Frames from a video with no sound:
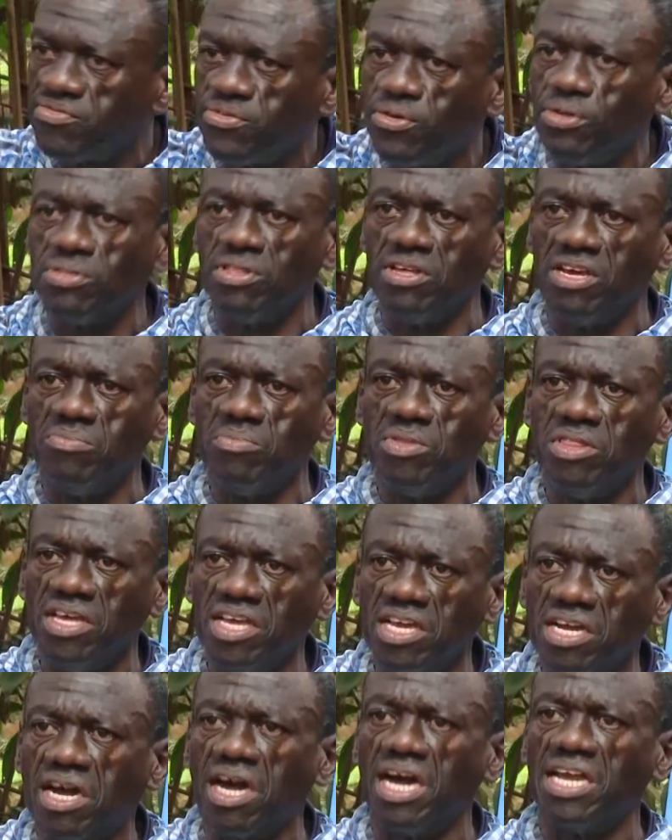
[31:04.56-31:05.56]
for them
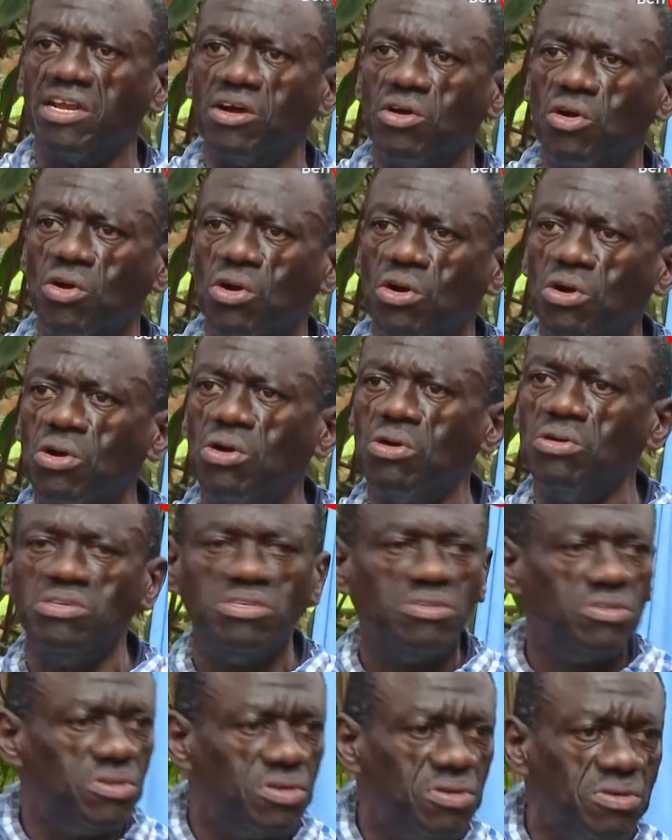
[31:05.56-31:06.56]
they can go,
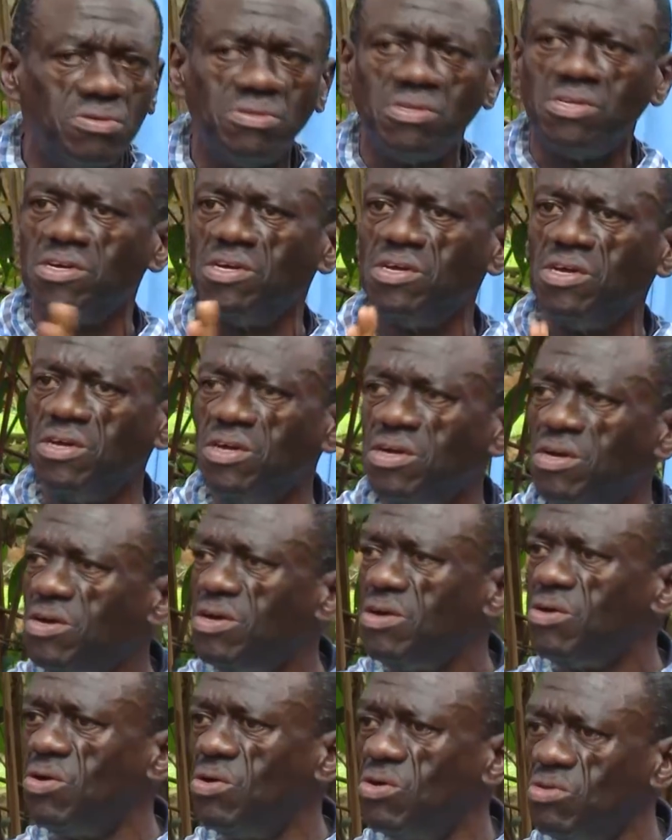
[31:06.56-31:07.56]

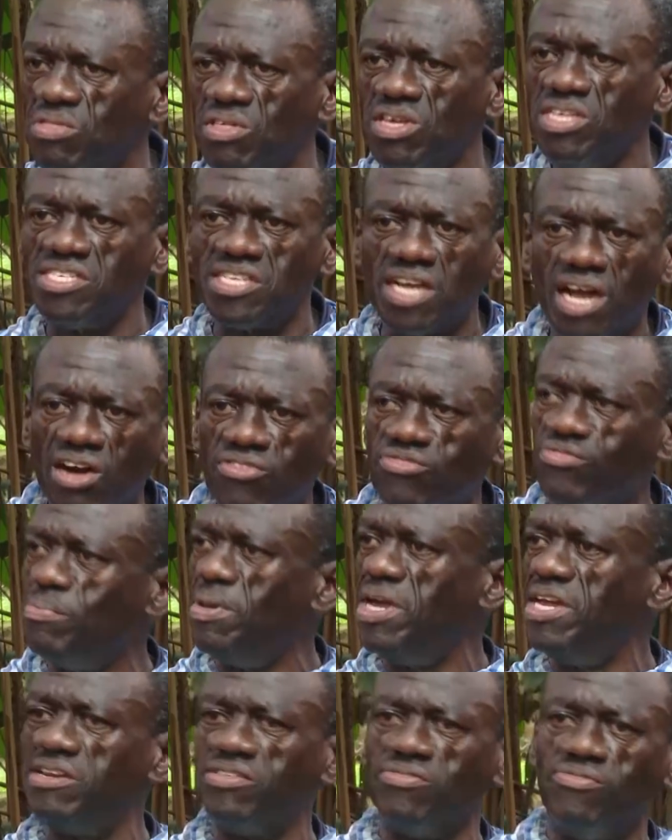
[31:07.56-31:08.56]
all these
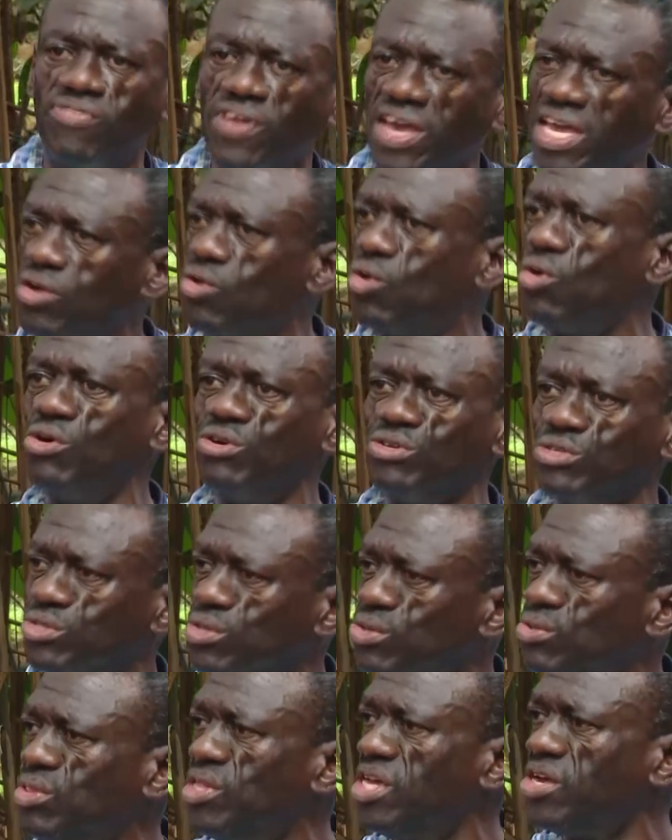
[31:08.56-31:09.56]
government vehicles
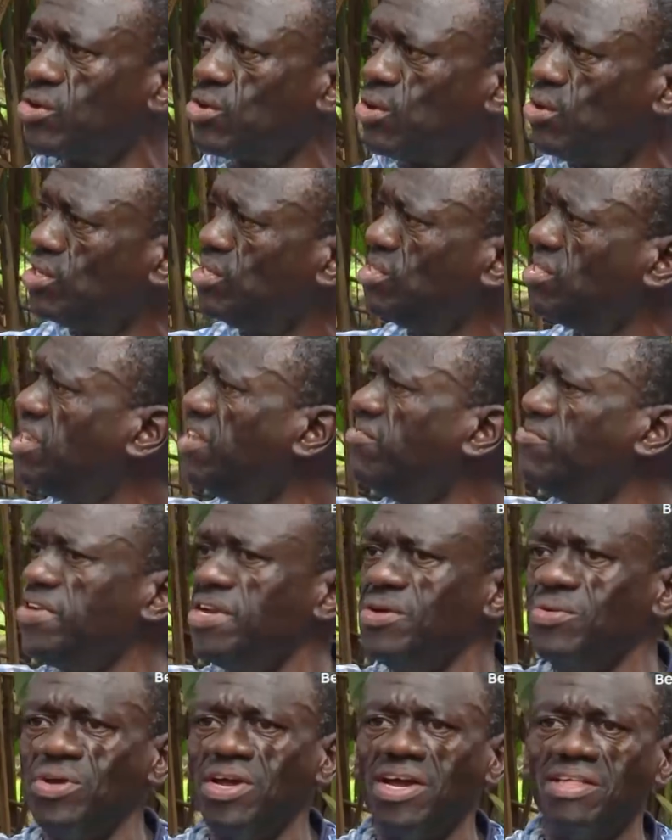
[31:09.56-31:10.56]
on the roads
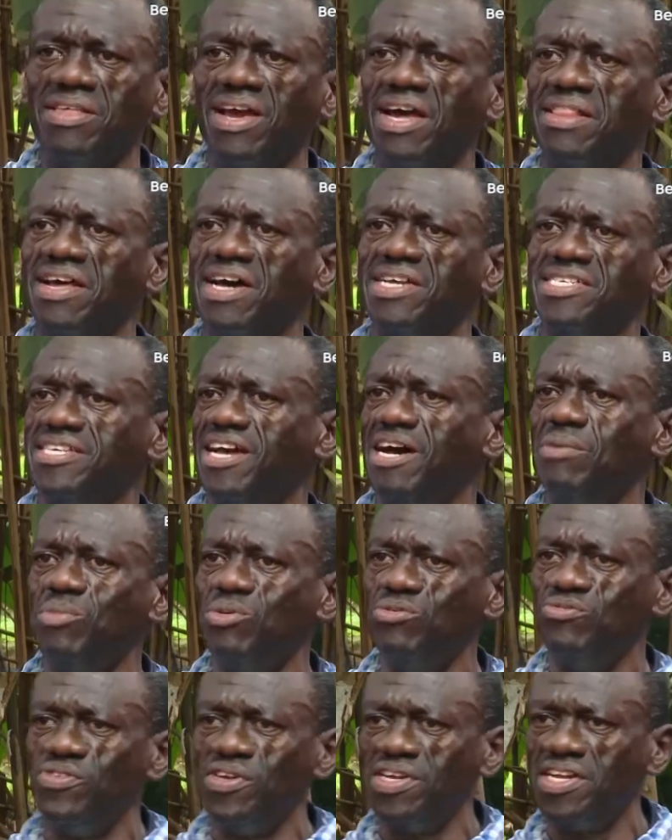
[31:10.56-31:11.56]
everywhere, the others are
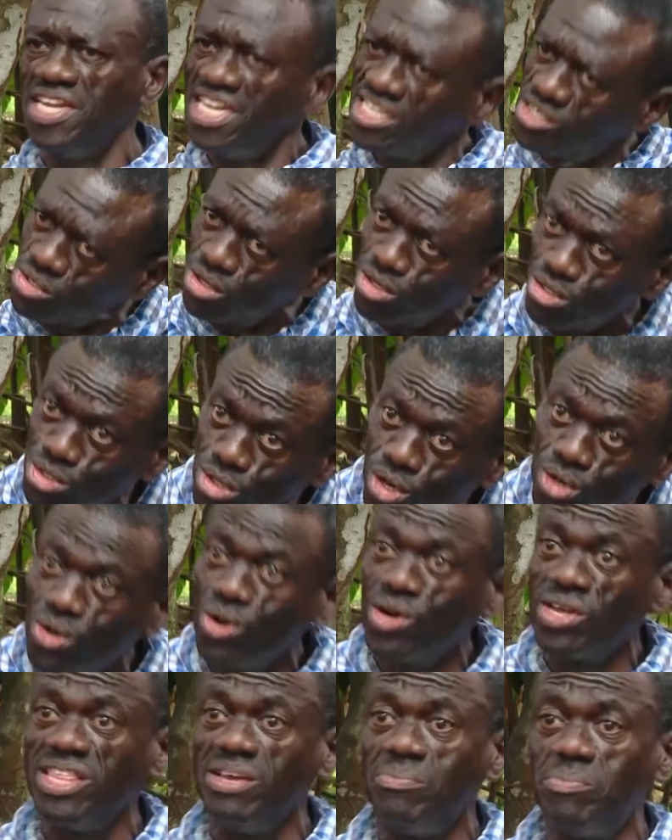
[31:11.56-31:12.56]
moving. Let's also
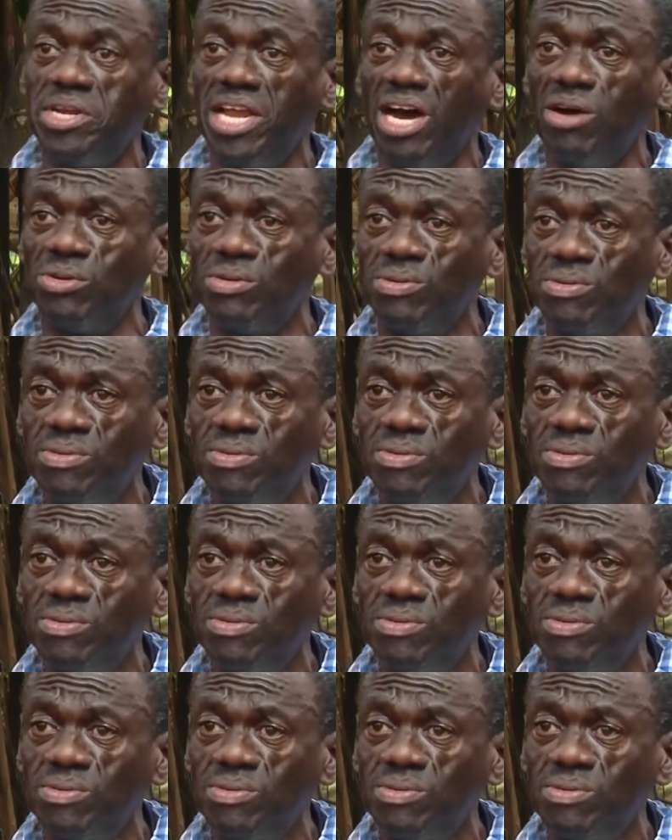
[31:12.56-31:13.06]
lock them down.